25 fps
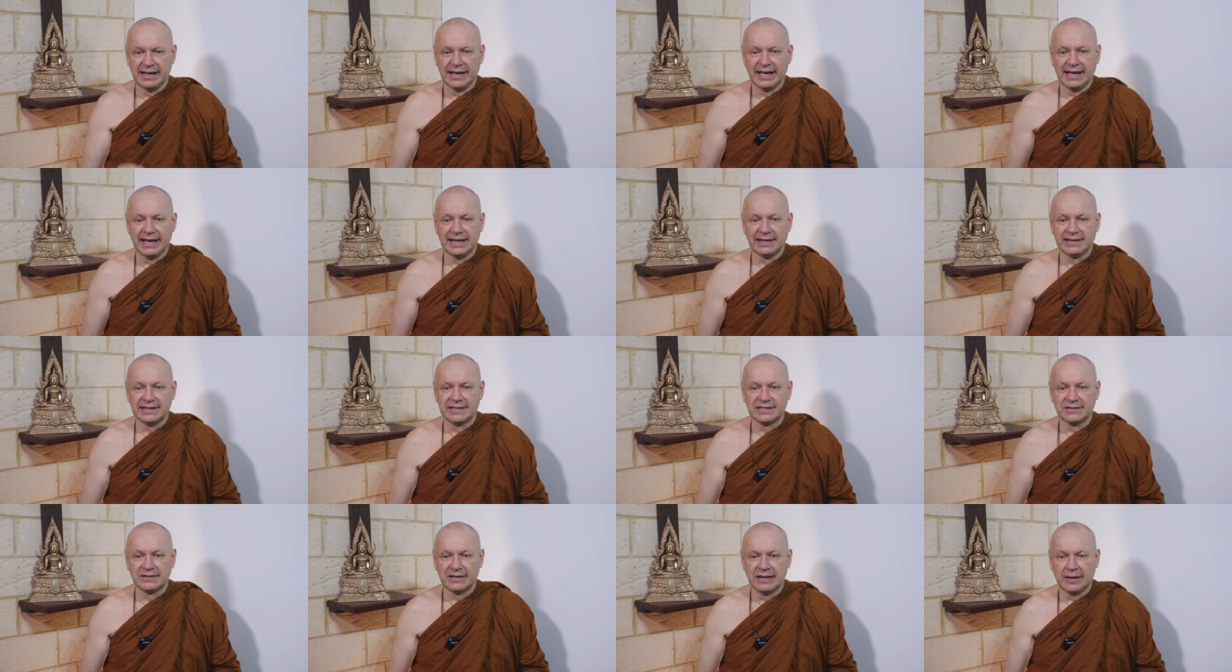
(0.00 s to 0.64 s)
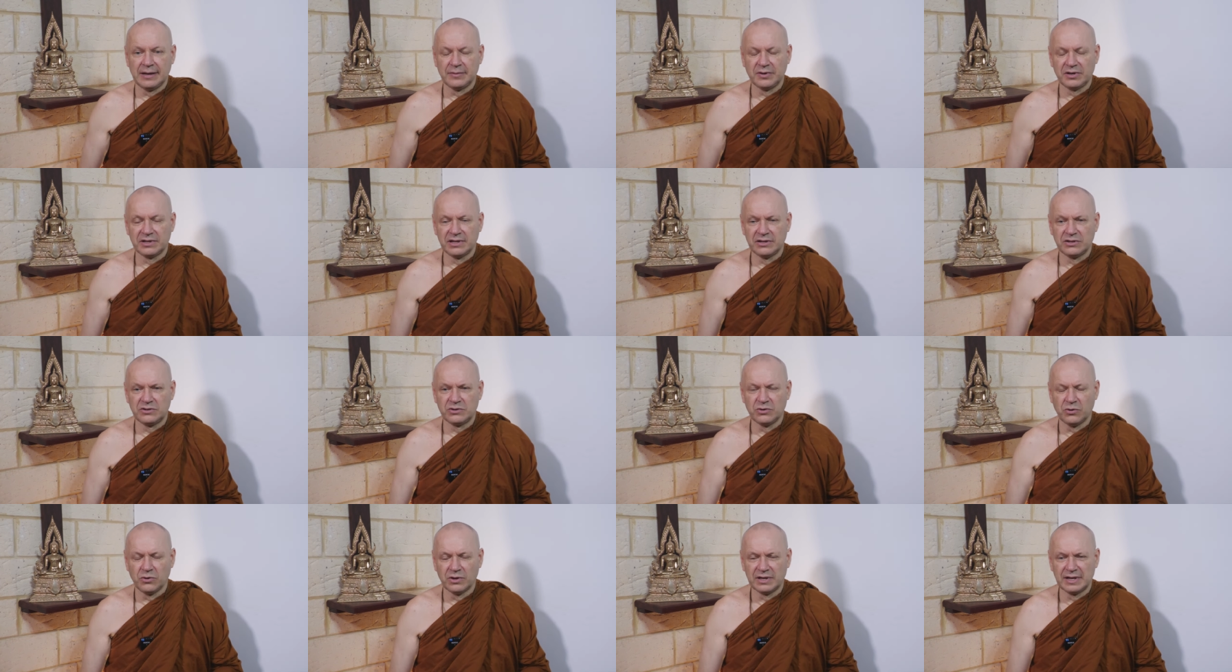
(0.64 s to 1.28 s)
And so I'm going to
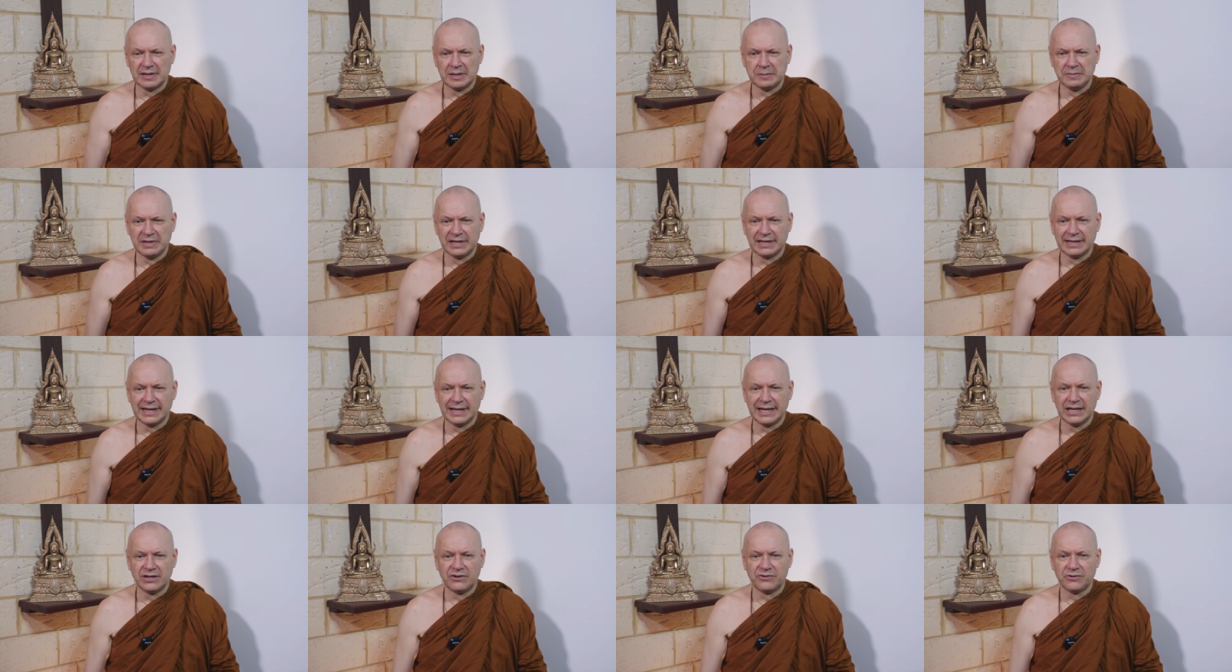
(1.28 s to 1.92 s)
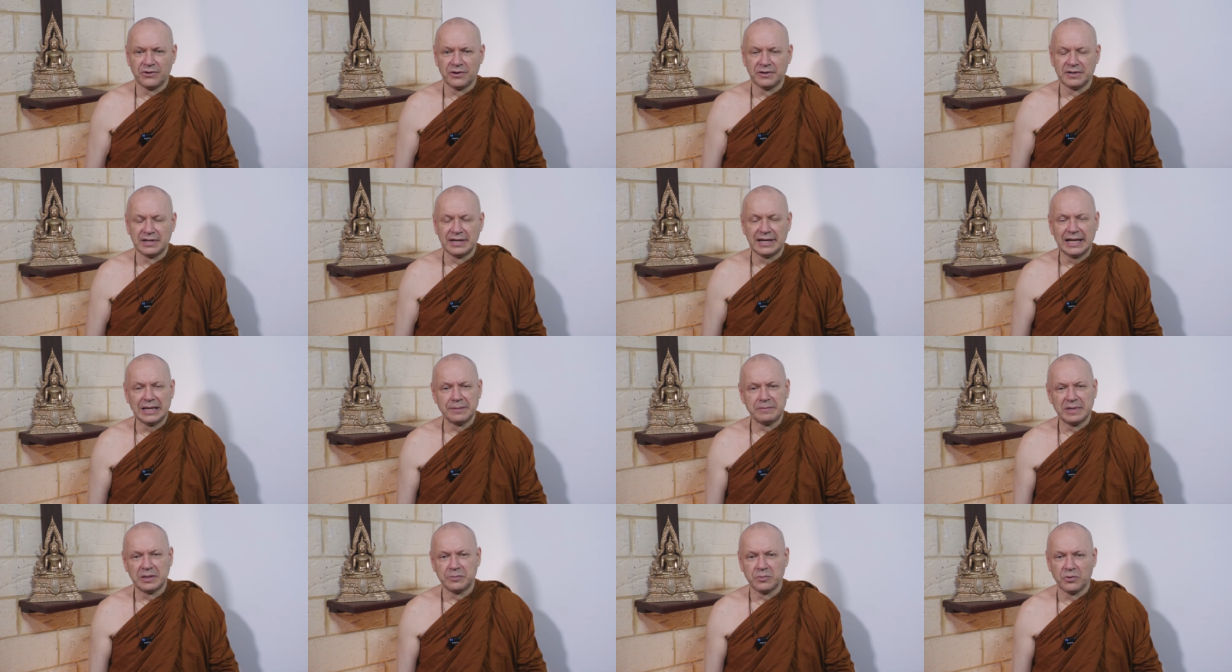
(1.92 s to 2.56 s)
talk a little bit later on, a
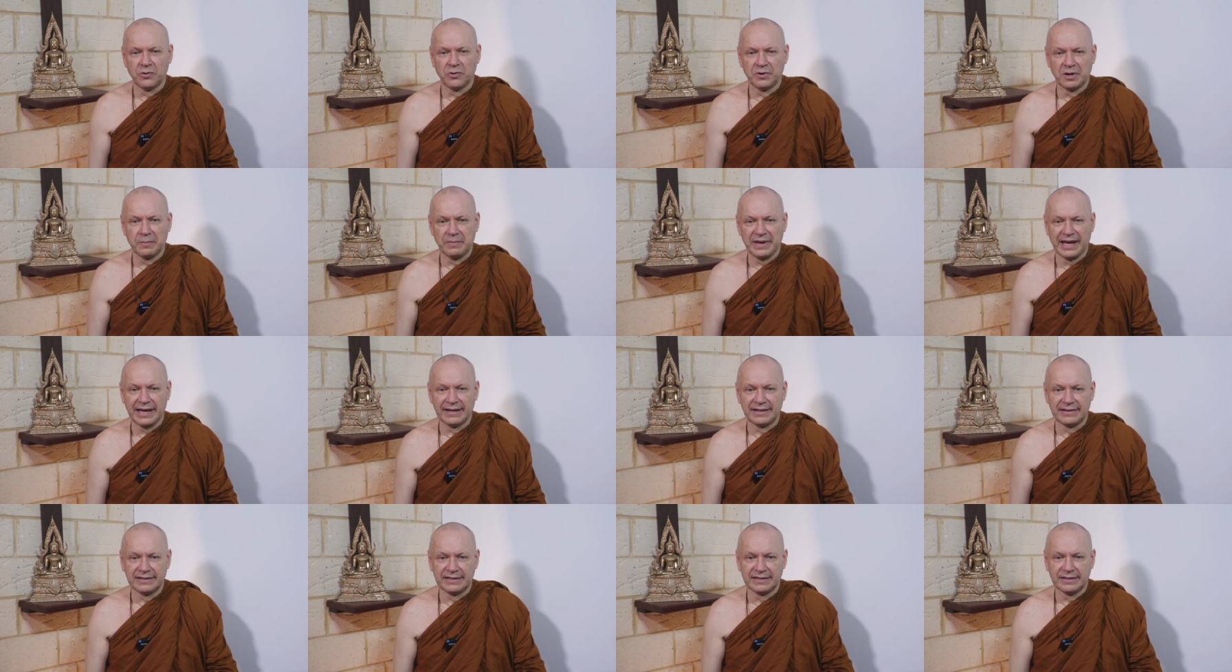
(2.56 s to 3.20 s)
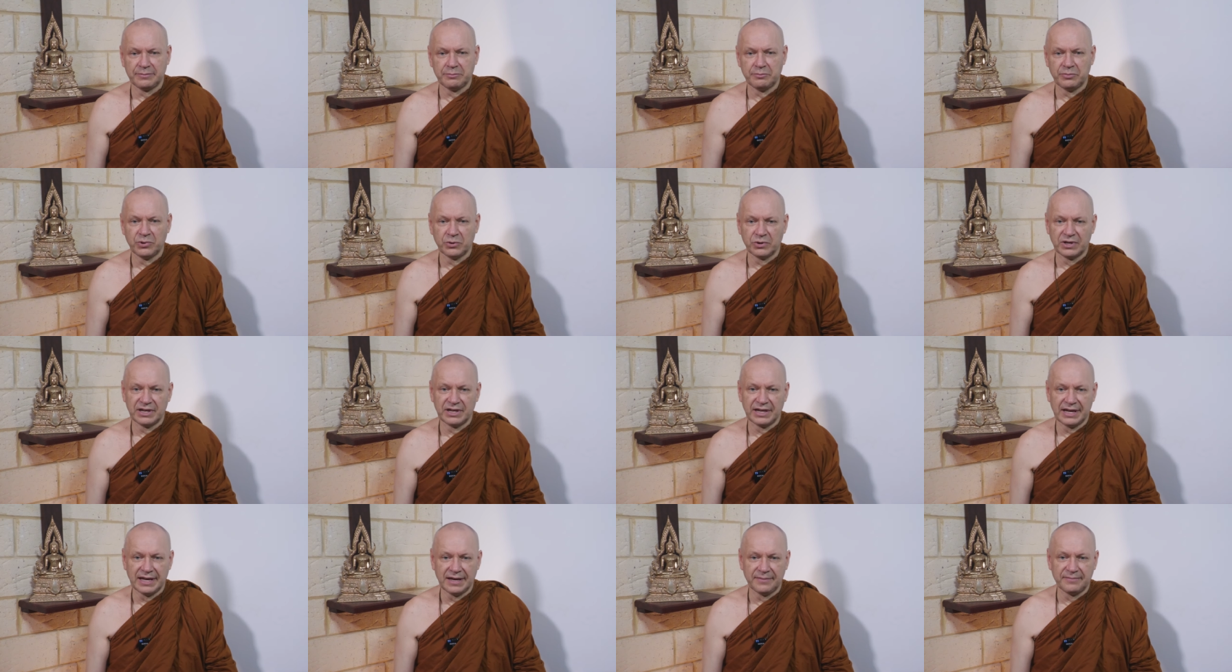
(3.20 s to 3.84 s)
little bit more about the
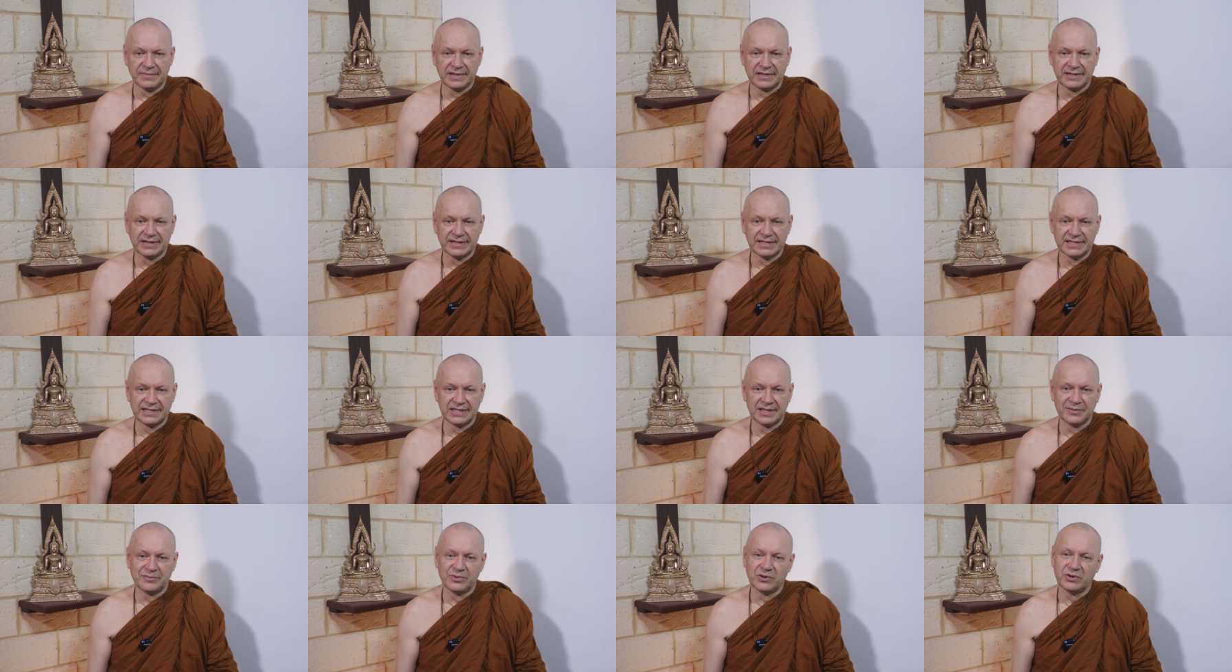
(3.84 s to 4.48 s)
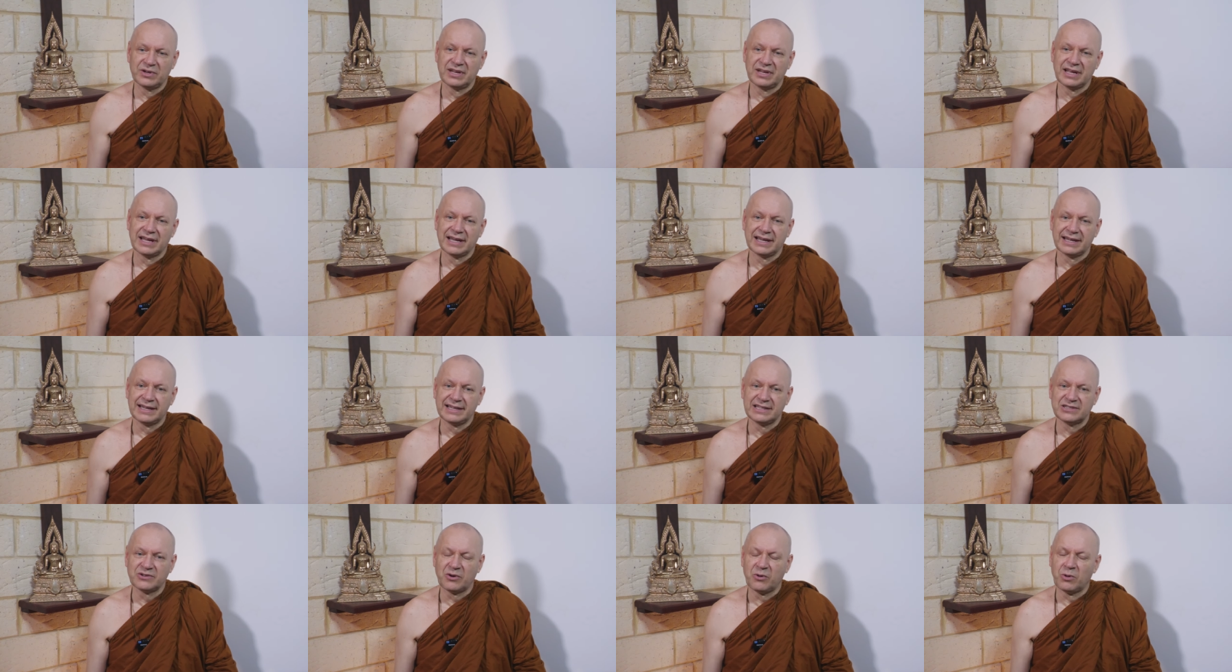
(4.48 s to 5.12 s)
Buddha, because the Buddha
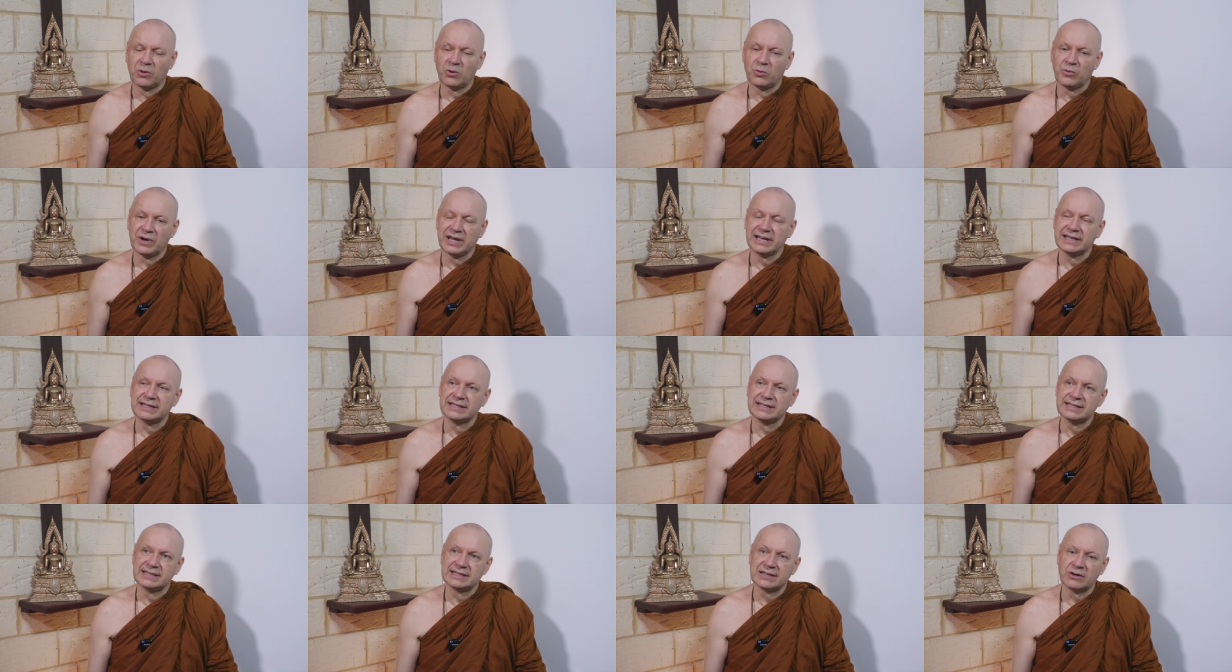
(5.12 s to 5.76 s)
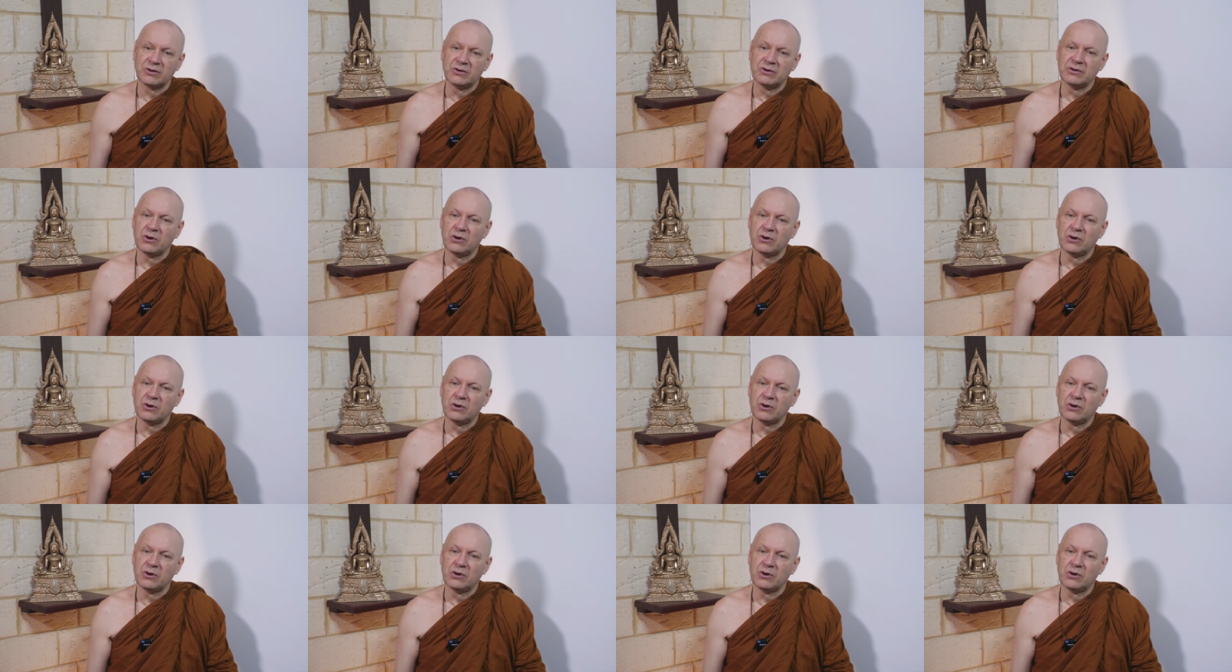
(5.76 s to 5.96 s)
is always,